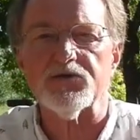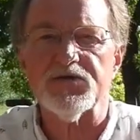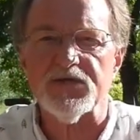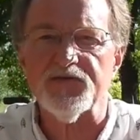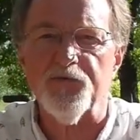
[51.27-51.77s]

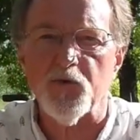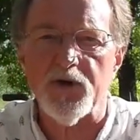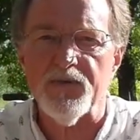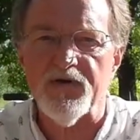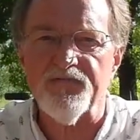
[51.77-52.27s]
640
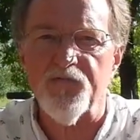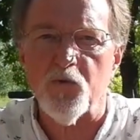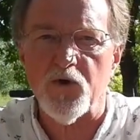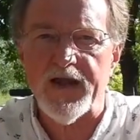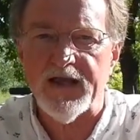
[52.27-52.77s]
by
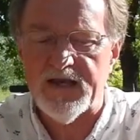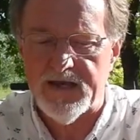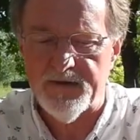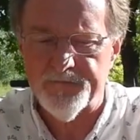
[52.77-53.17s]
480.